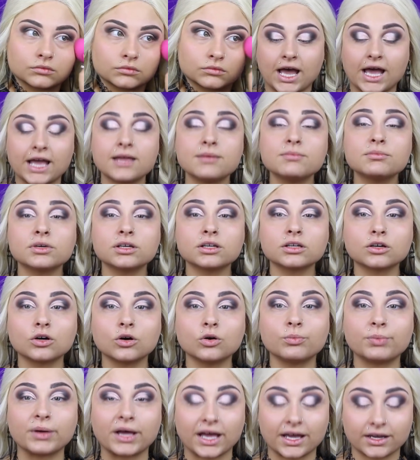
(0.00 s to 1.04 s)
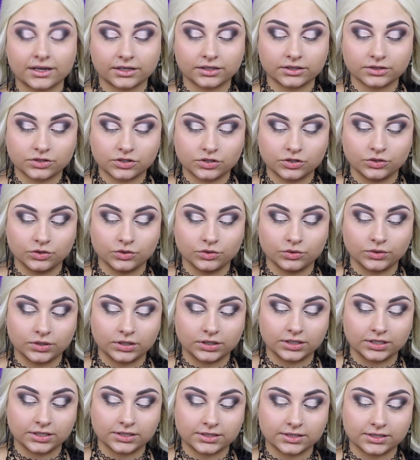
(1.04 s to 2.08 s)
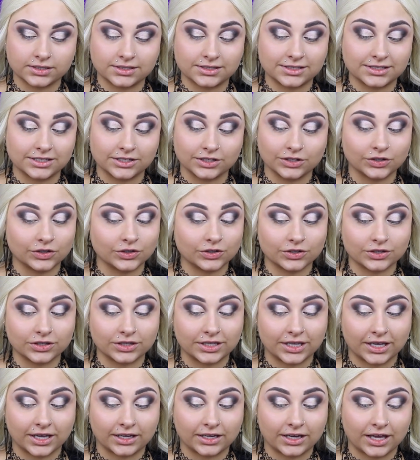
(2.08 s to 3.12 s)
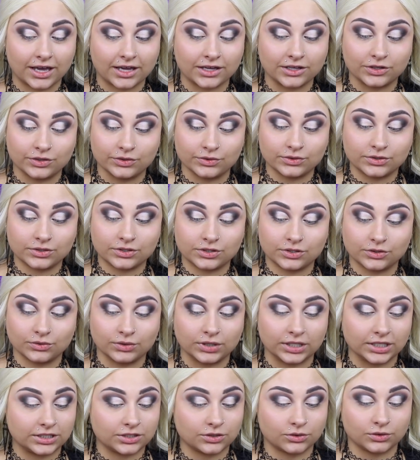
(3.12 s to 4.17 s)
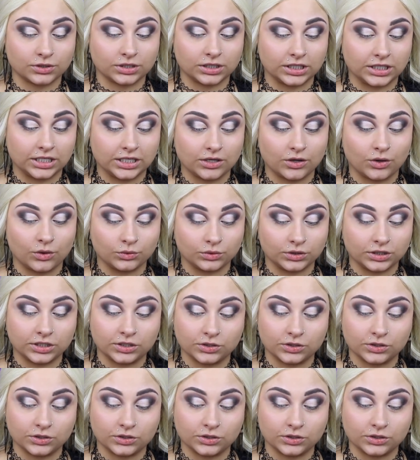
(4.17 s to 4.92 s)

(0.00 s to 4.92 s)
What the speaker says: I am gonna go back to this concealer that I used to literally only